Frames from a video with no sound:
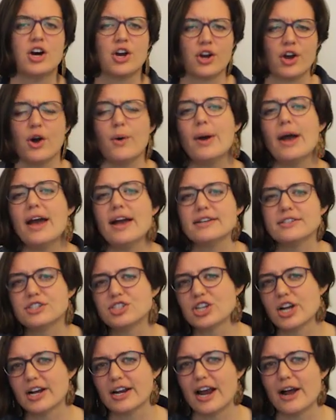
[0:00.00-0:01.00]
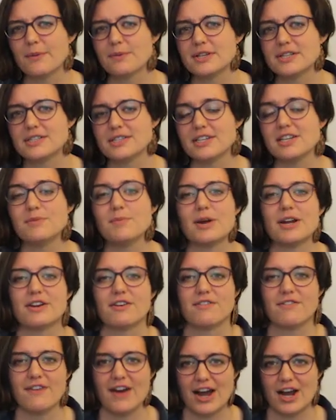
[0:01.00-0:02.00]
go ahead and check out the seed
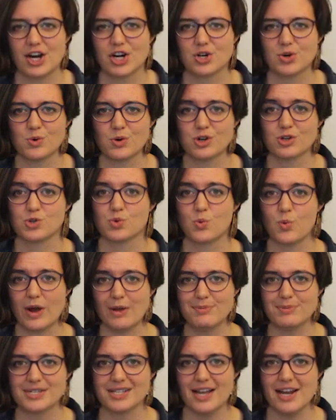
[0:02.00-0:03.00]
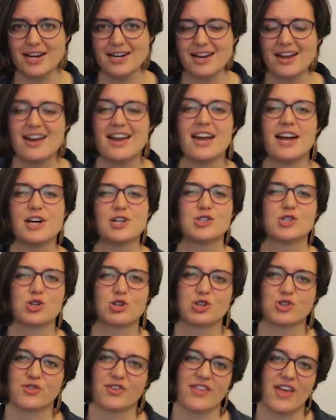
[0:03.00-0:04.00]
manufacturer's website and
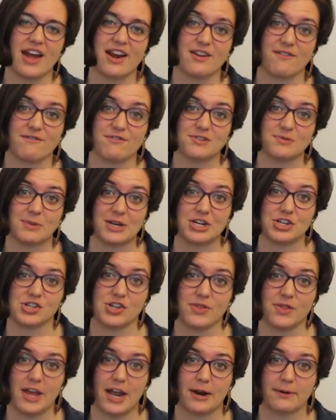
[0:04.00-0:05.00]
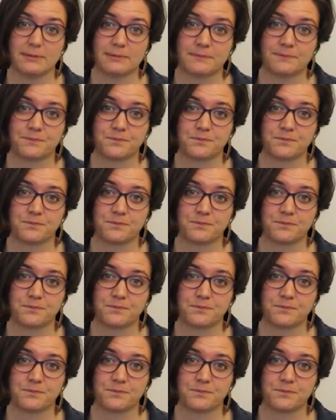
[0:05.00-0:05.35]
search for that information there.